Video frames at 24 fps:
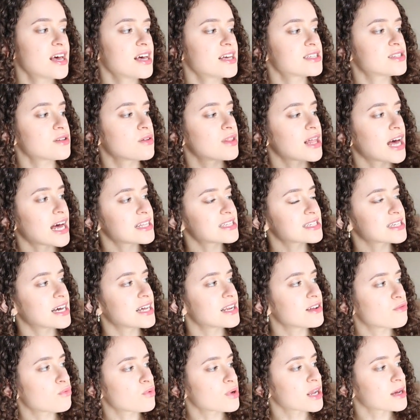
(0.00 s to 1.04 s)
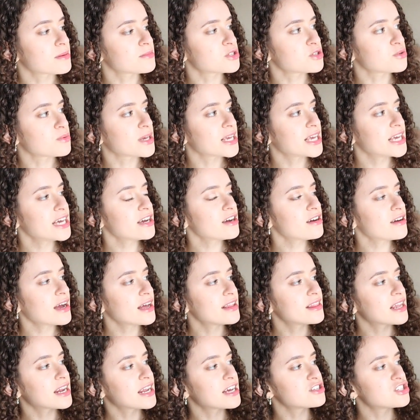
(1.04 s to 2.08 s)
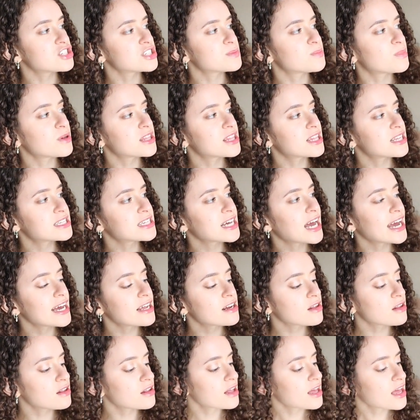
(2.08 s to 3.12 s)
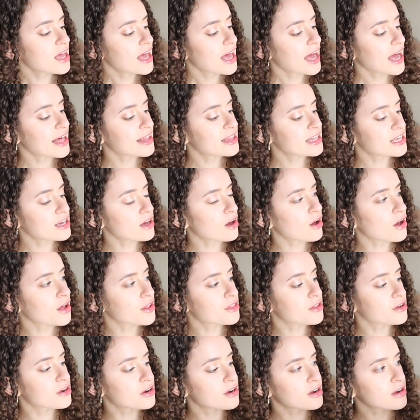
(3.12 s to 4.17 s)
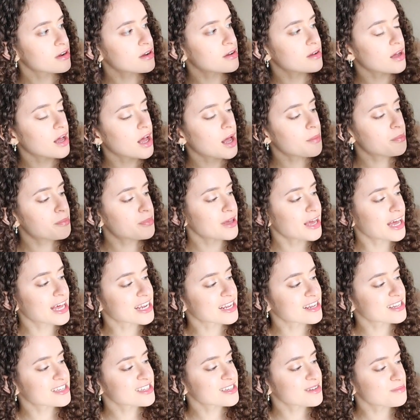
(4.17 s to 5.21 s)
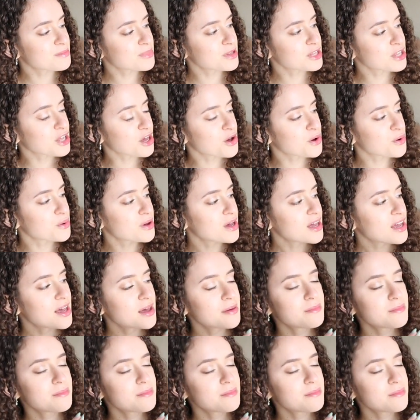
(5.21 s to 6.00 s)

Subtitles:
So that's kind of what I'm doing here, and then I just put the title and the author up and below